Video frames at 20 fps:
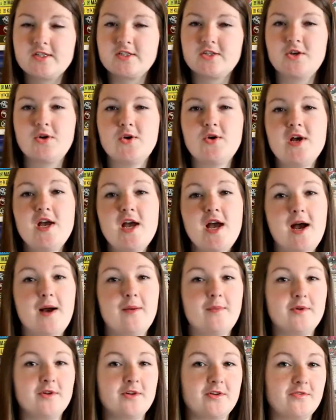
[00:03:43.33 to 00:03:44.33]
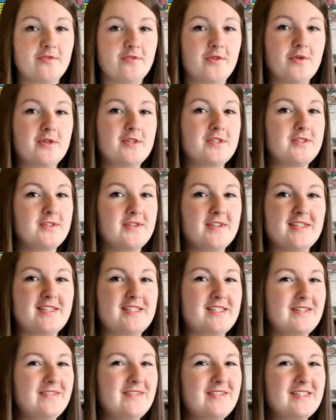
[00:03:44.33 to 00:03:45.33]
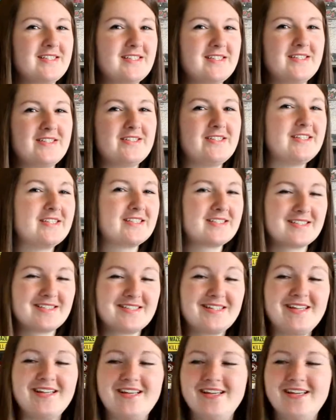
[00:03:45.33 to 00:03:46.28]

so I'm looking forward to the TV series.